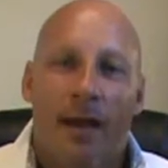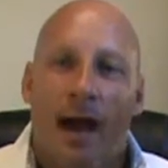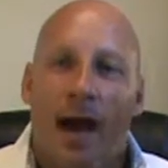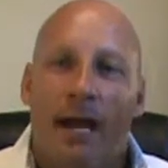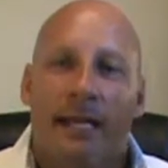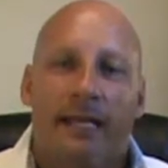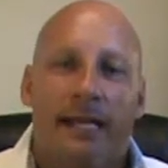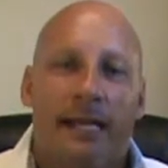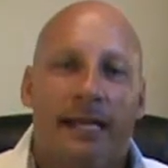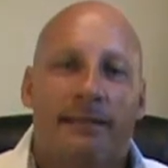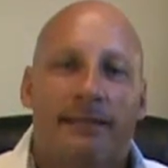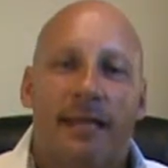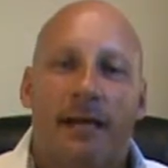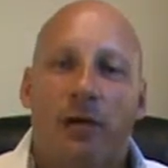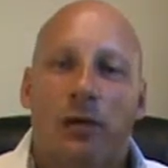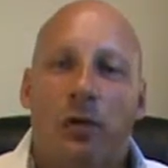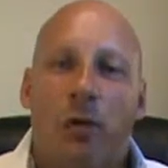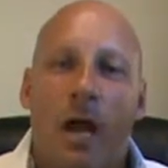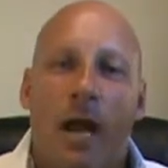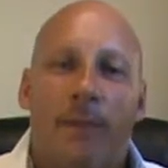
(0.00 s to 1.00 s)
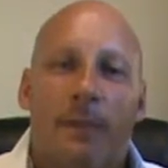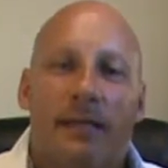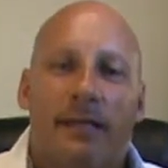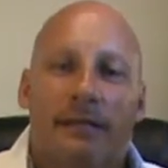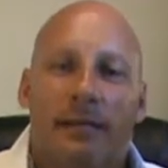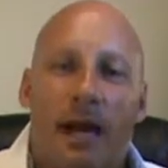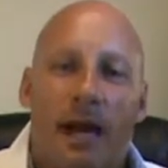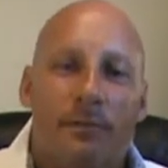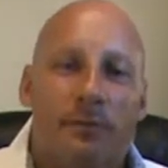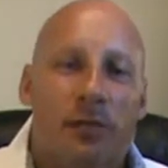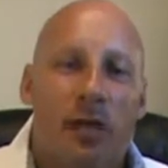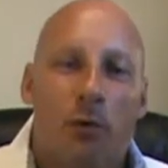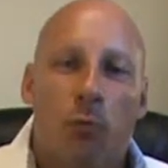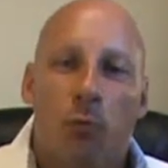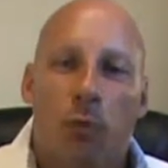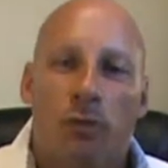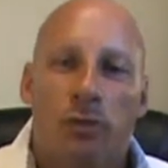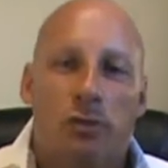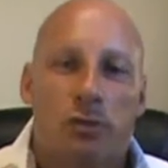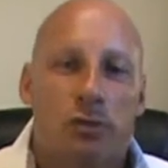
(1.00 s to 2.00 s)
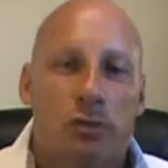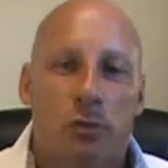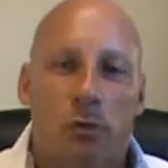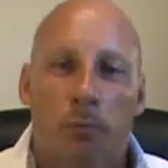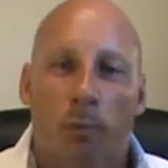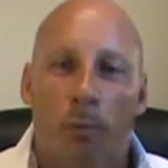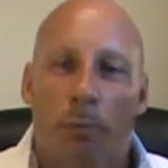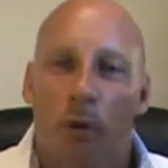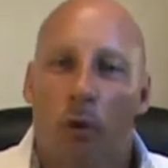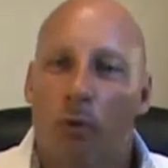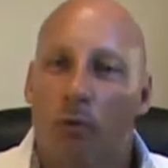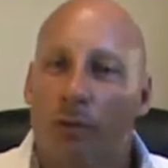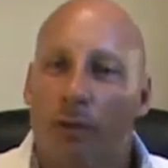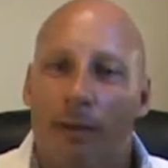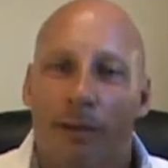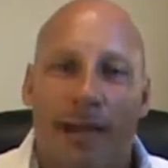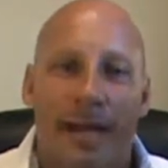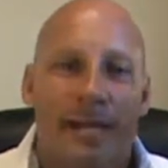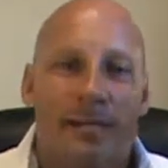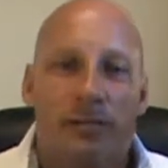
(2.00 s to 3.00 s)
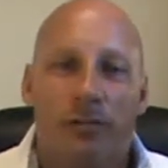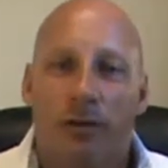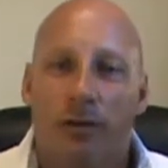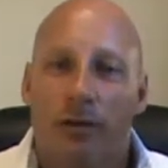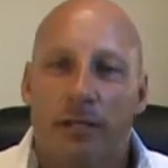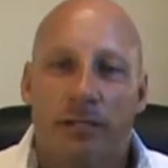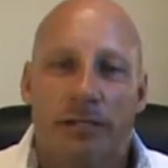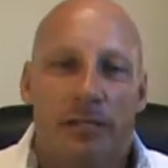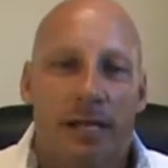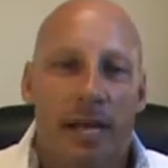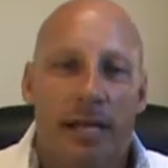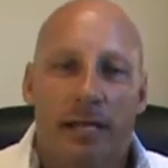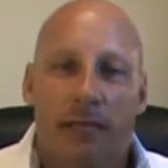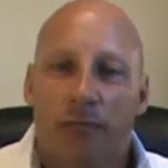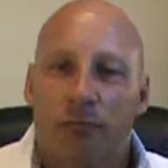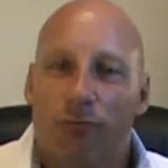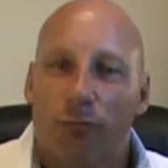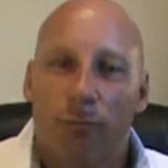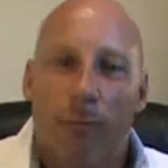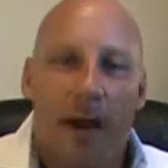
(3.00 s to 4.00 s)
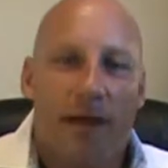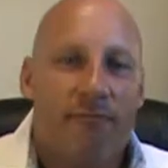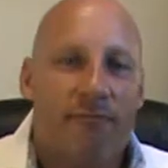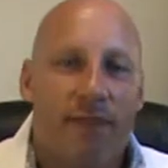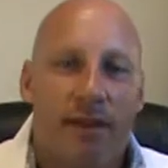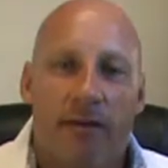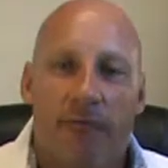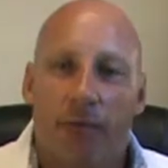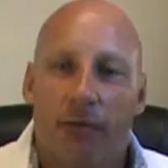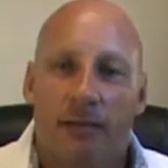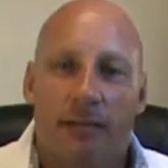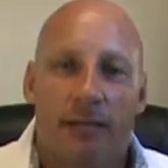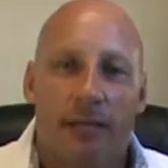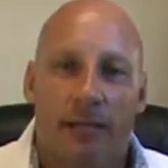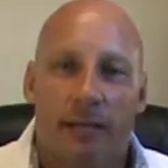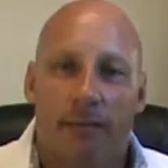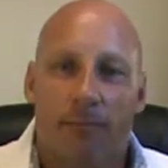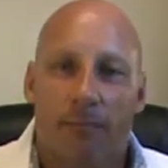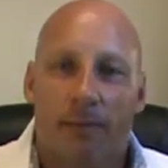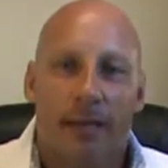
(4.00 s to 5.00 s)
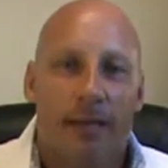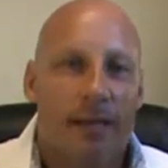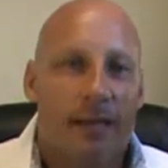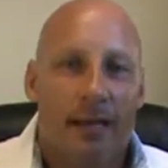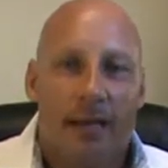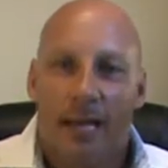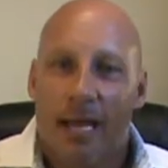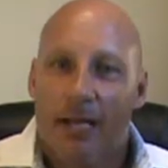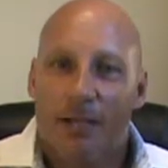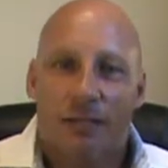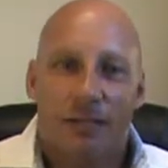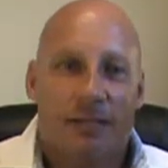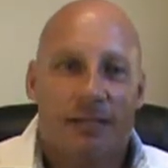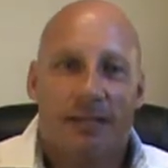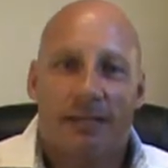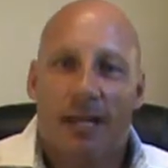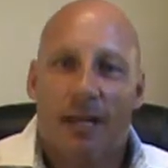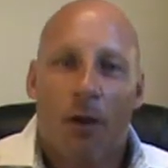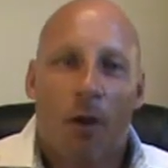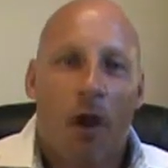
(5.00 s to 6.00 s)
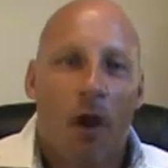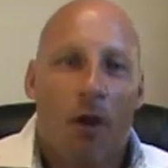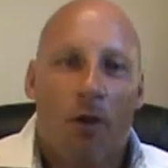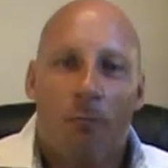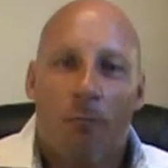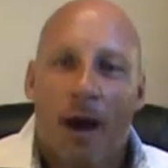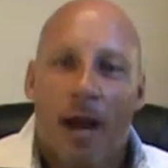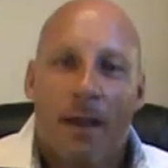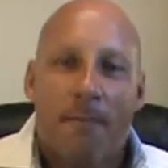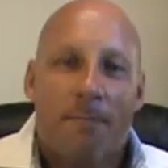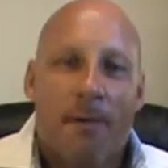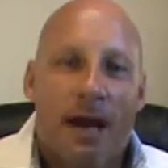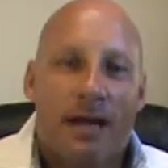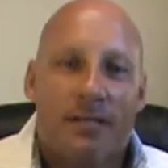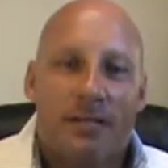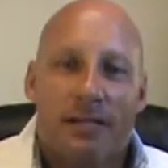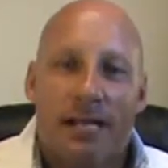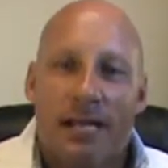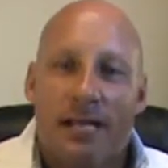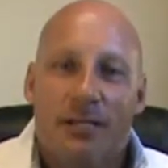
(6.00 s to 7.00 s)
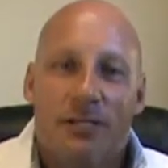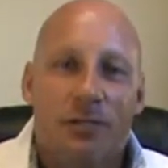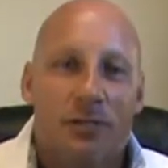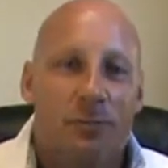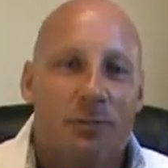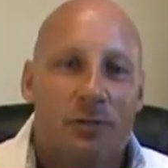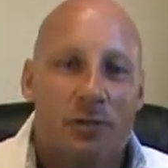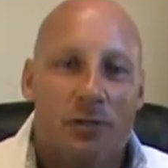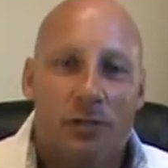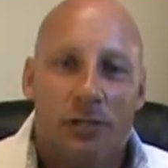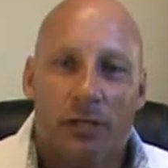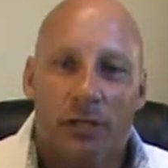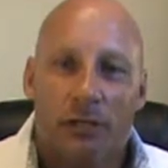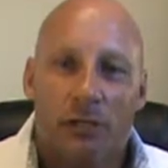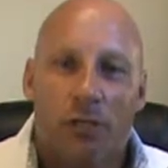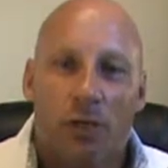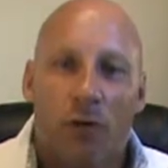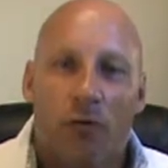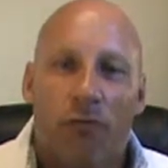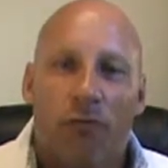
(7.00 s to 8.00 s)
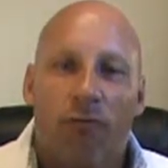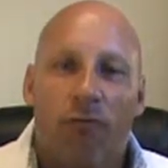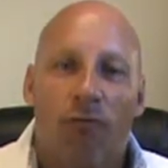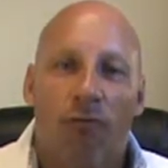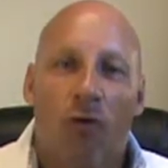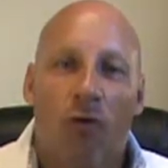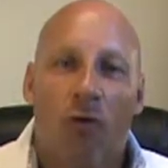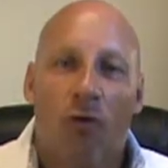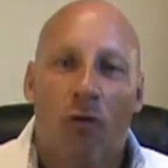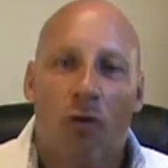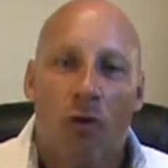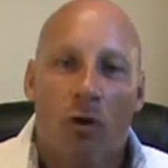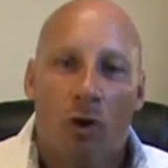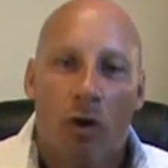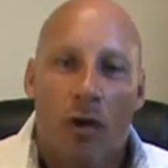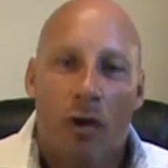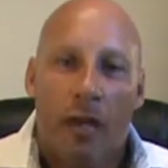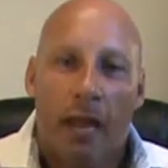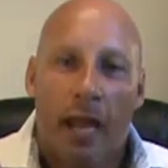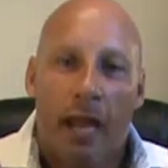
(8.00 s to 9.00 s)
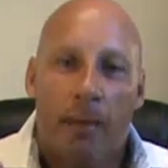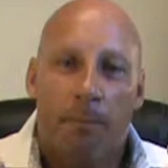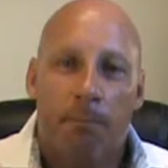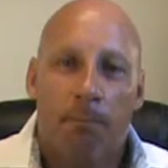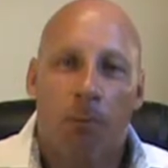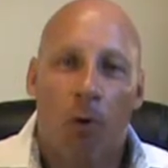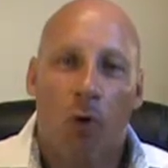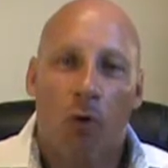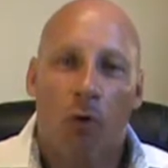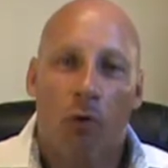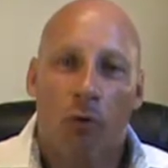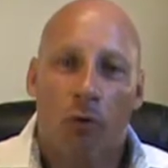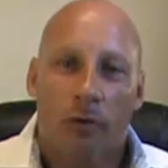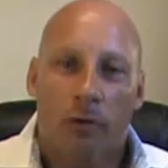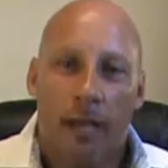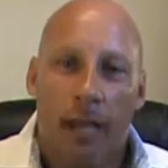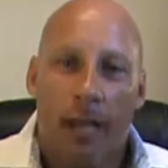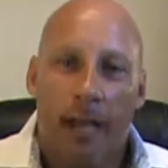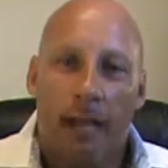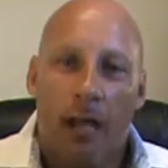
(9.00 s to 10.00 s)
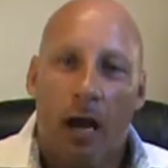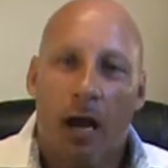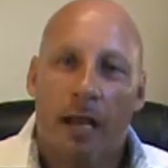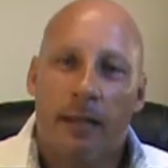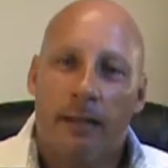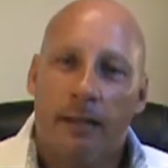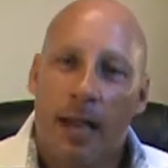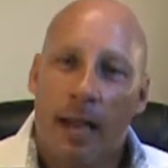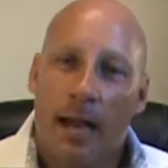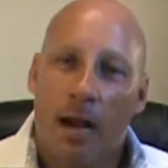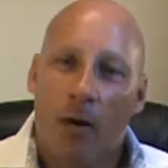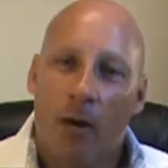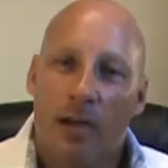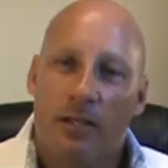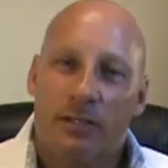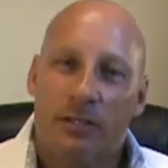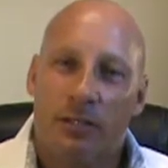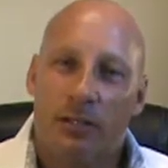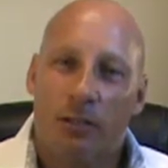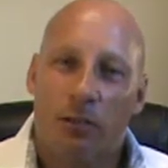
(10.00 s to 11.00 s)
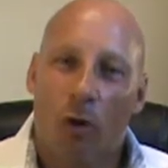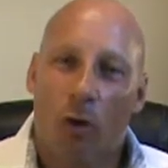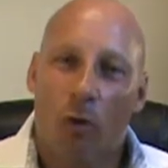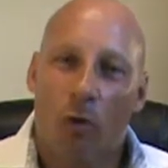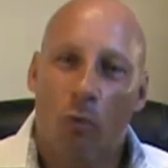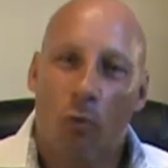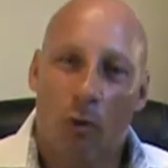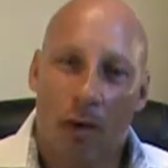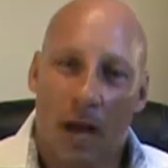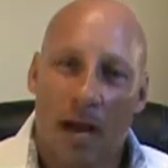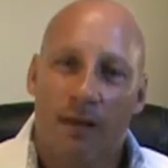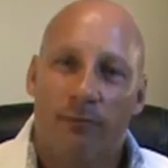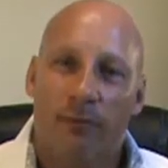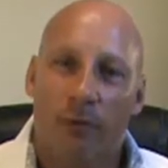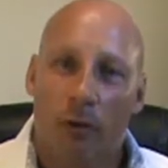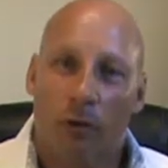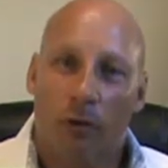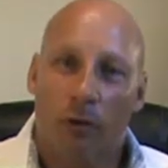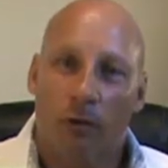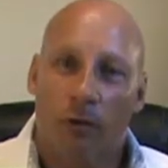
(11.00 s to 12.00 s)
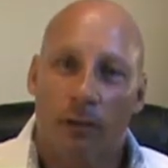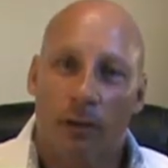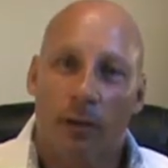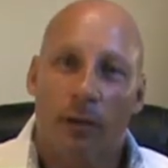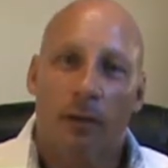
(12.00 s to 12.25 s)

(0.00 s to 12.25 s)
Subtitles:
I can't tell you how many times I won the Super Bowl in the last 30 seconds for my favorite team. My imagination was just so full and bold. And now as an adult, what I've learned